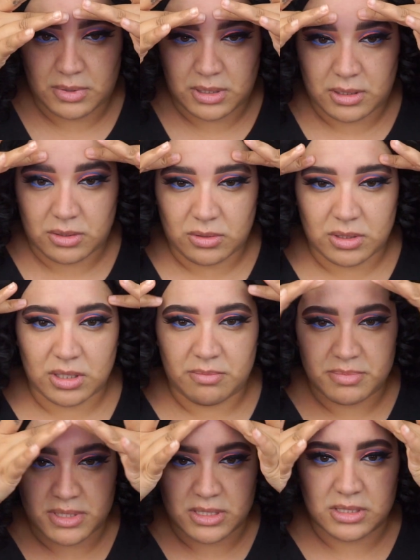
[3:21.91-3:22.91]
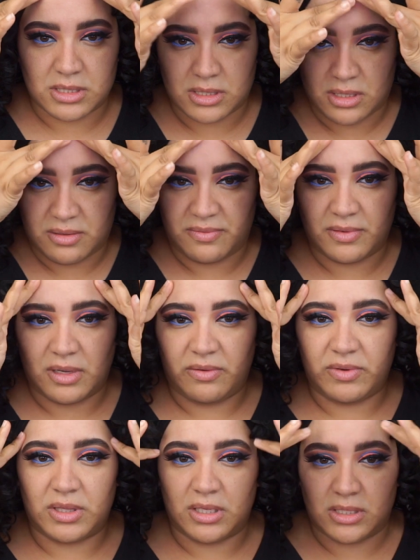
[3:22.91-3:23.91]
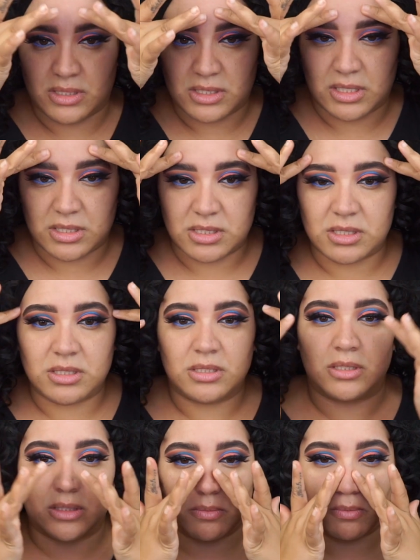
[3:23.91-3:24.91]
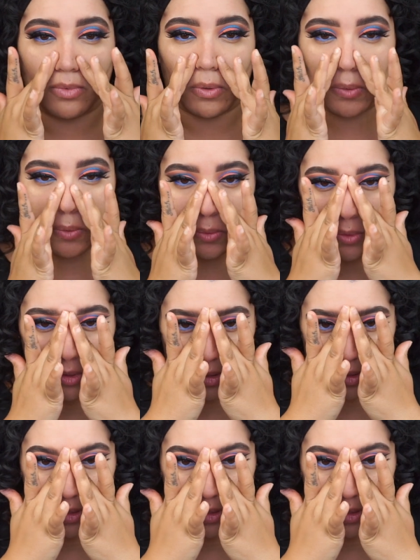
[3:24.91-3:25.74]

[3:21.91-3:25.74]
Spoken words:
little lumps and stuff, and everything is nice and smooth